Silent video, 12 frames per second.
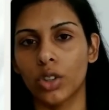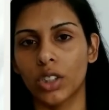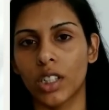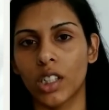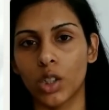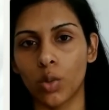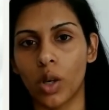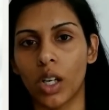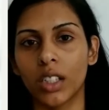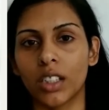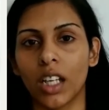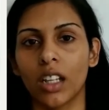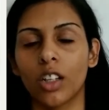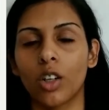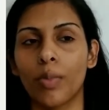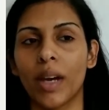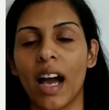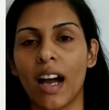This was a little
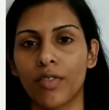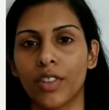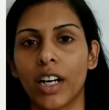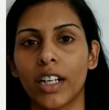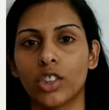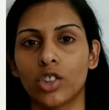bit after I